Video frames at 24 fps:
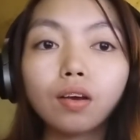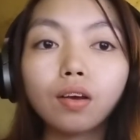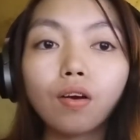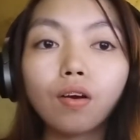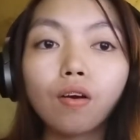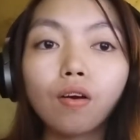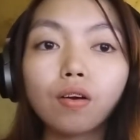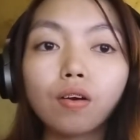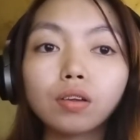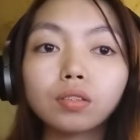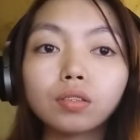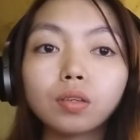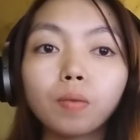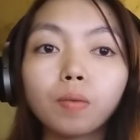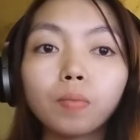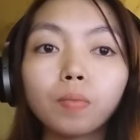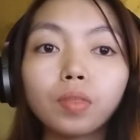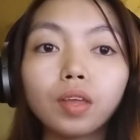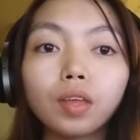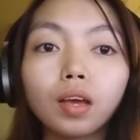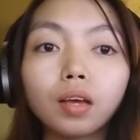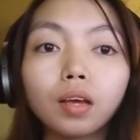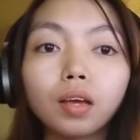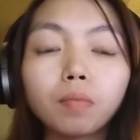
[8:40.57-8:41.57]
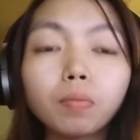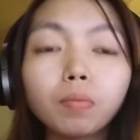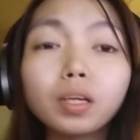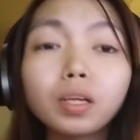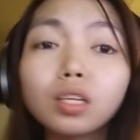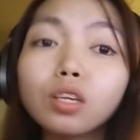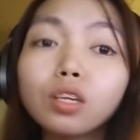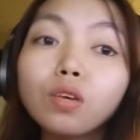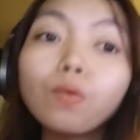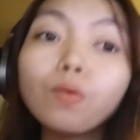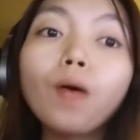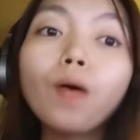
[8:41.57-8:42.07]
or something, but
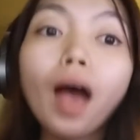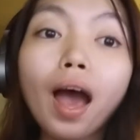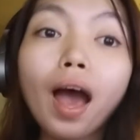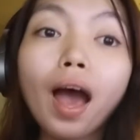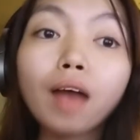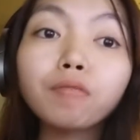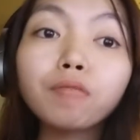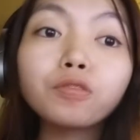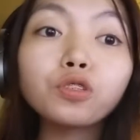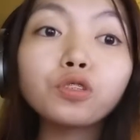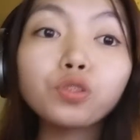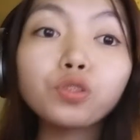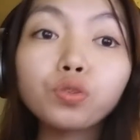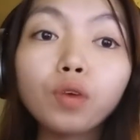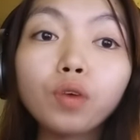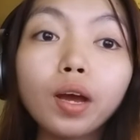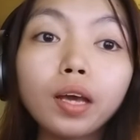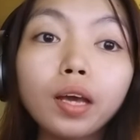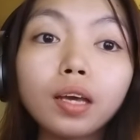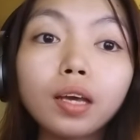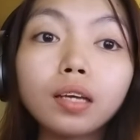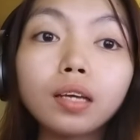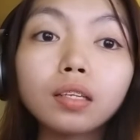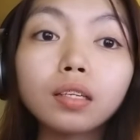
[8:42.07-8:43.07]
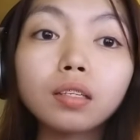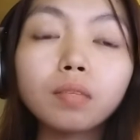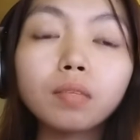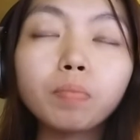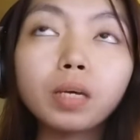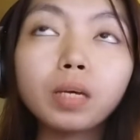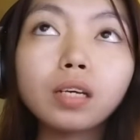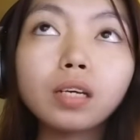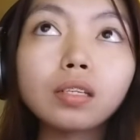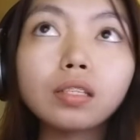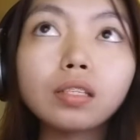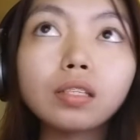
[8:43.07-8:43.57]
you have to try it,
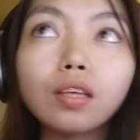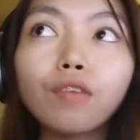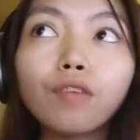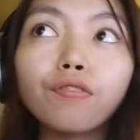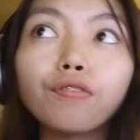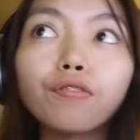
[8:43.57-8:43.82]
because if